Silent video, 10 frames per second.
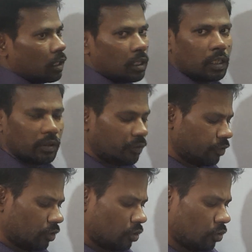
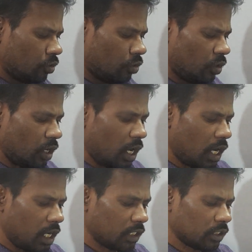If two
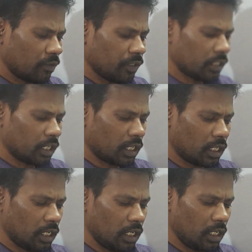arcs of a
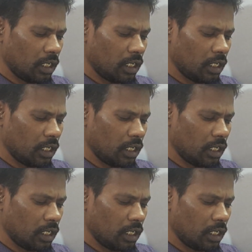circle